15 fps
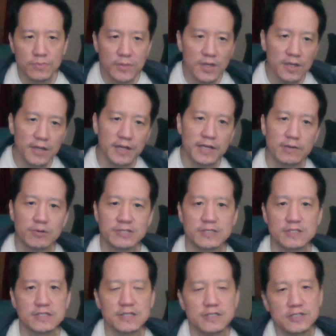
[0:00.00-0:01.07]
Anyways,
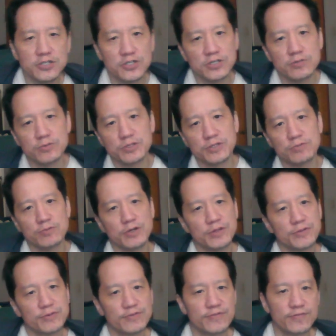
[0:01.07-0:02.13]
let's continue with the 1
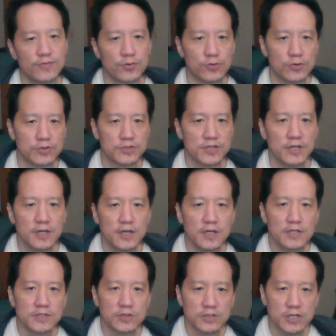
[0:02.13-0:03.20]
through 4s.
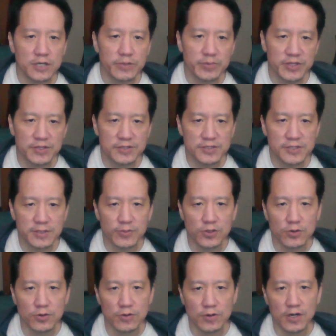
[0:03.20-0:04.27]
So it's going to be the
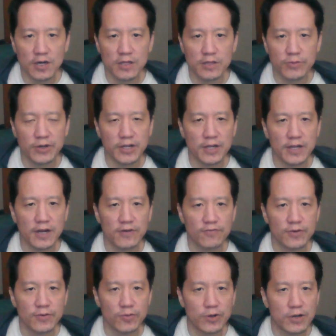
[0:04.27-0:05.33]
similar coloring
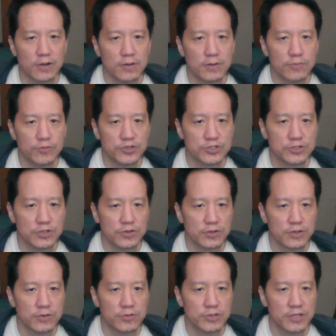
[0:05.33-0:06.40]
everywhere. We just don't
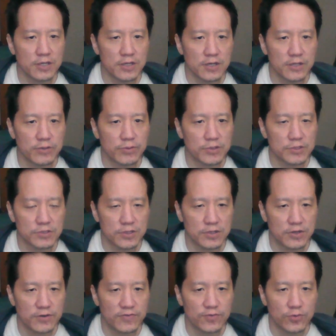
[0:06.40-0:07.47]
know what the colorings
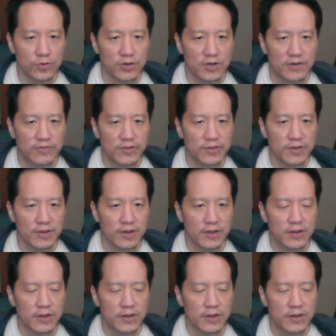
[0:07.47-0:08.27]
are for everything.